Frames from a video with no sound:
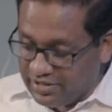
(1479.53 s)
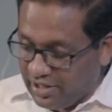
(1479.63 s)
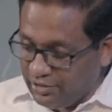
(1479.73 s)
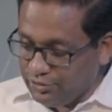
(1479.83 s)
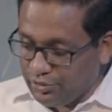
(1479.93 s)
They
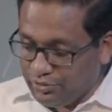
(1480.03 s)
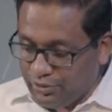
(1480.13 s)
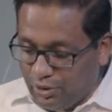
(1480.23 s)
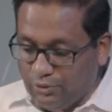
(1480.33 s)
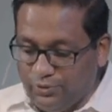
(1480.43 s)
will take a
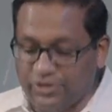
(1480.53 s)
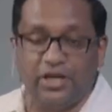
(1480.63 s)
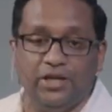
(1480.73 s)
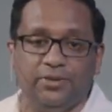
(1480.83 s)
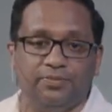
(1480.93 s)
life of
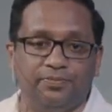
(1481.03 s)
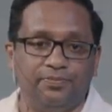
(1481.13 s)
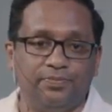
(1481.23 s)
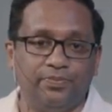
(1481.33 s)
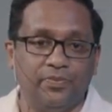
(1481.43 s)
their
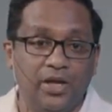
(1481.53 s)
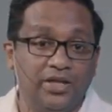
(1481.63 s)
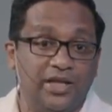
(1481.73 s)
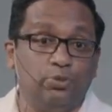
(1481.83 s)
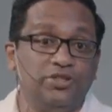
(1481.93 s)
own.
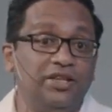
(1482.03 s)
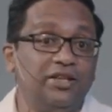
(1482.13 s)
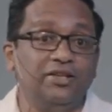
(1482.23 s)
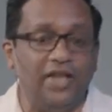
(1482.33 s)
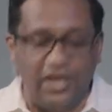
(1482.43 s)
And one day,
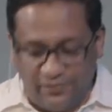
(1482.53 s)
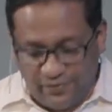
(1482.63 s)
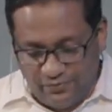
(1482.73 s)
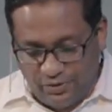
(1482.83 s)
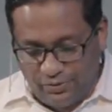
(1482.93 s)
those
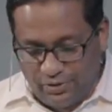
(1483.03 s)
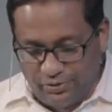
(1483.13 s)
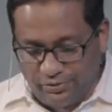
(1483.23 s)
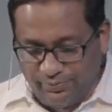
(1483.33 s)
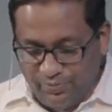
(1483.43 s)
desires will
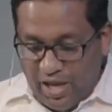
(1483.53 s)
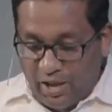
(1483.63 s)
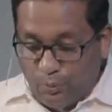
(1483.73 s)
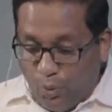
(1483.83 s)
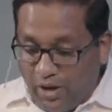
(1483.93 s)
give birth
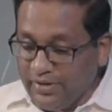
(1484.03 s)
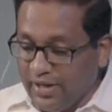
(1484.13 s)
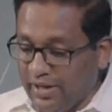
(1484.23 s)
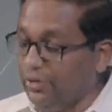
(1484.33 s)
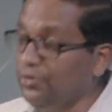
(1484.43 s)
to
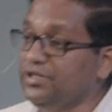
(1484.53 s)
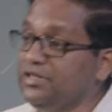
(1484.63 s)
sin.